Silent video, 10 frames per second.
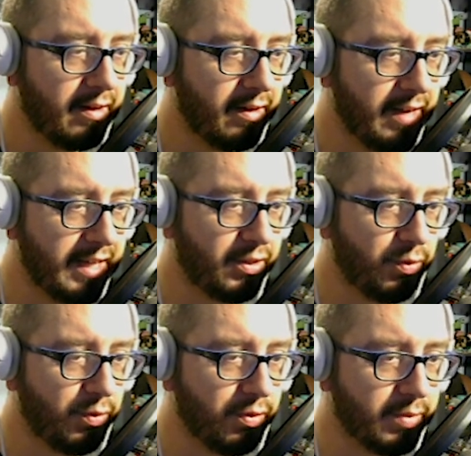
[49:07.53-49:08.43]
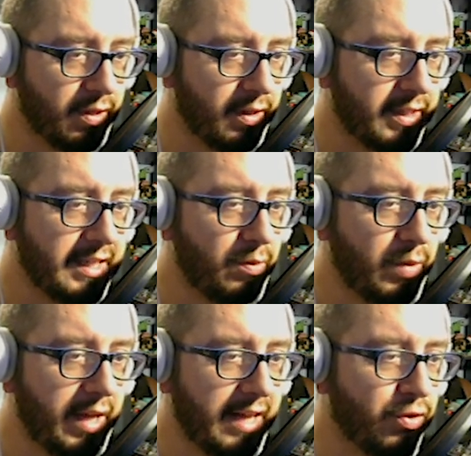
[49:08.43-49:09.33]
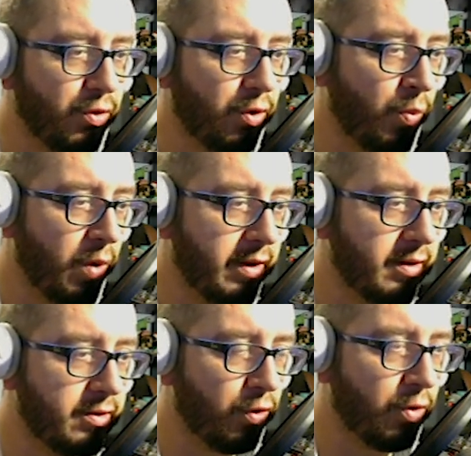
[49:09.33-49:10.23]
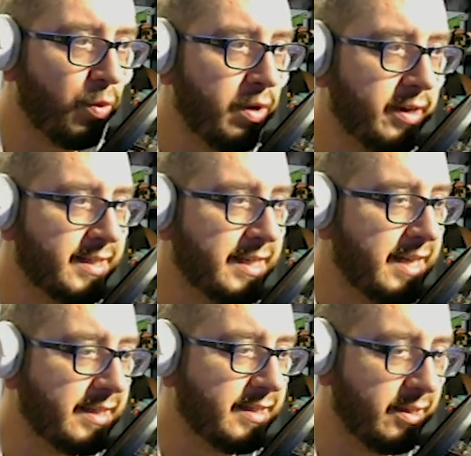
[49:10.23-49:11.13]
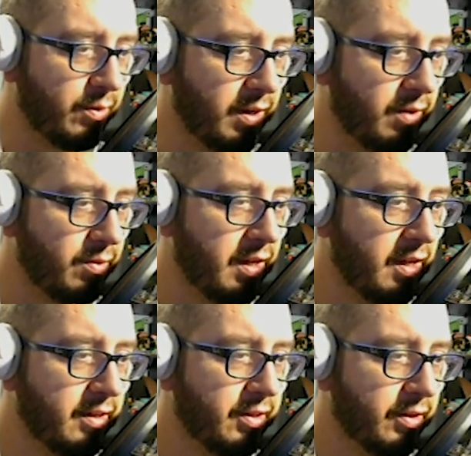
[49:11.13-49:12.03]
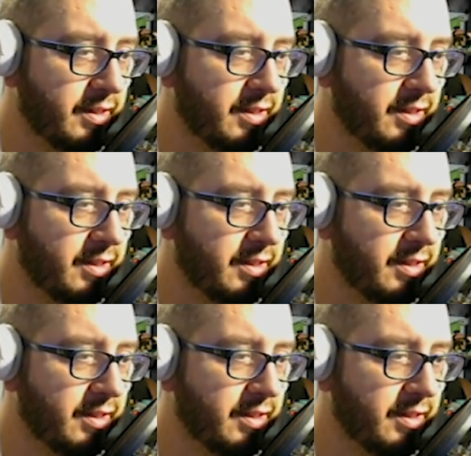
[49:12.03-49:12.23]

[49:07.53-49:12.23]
next room. So let's say we had door 1. Door 1 is index 0. So this is